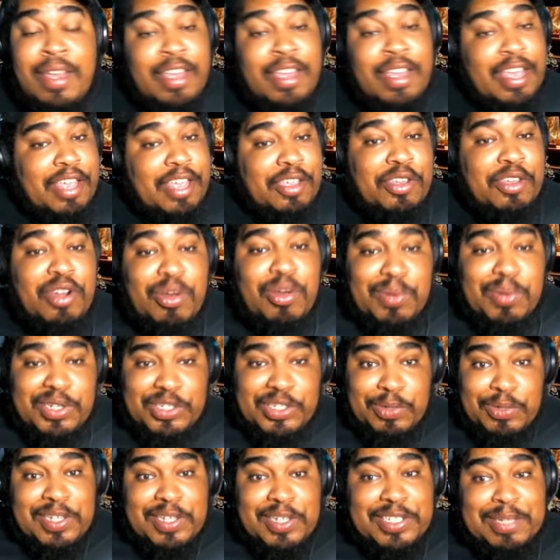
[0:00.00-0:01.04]
Eh, you know what,
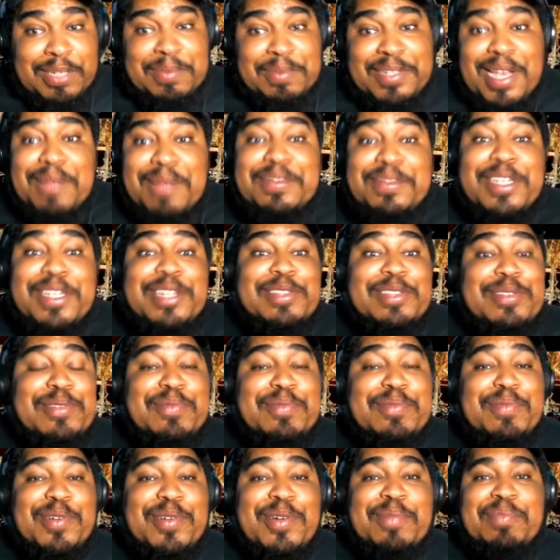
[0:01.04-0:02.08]
Juwan? Sometimes they do,
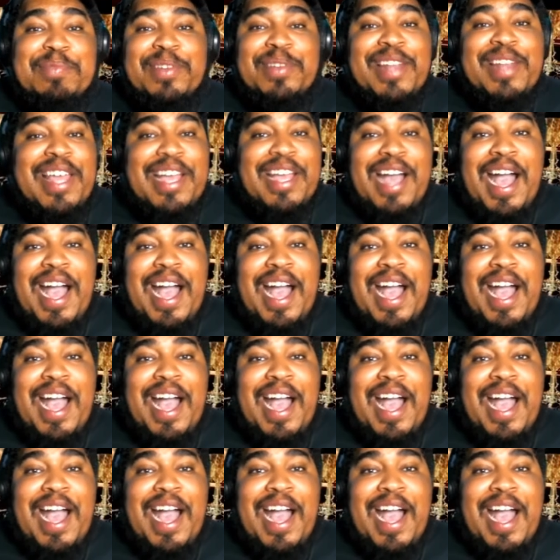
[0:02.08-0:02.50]
bro, but like,